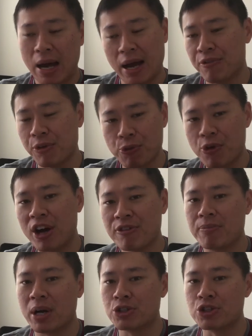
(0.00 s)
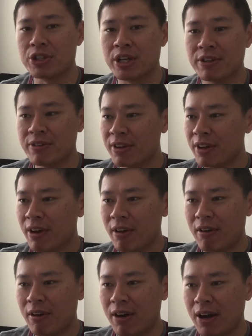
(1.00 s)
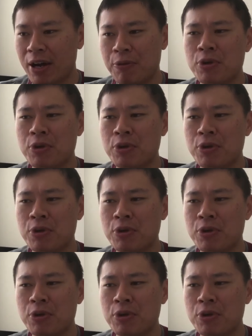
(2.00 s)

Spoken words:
I have a rough budget, and I